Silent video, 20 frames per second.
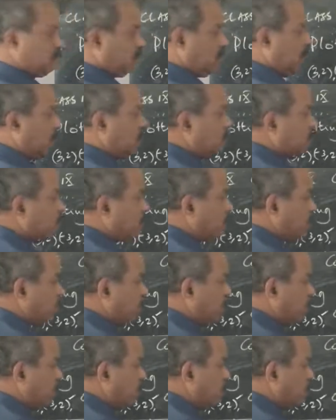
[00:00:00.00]
at
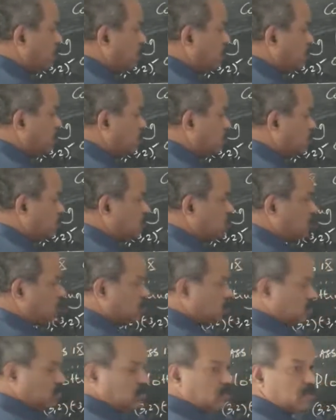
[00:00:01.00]
point 2.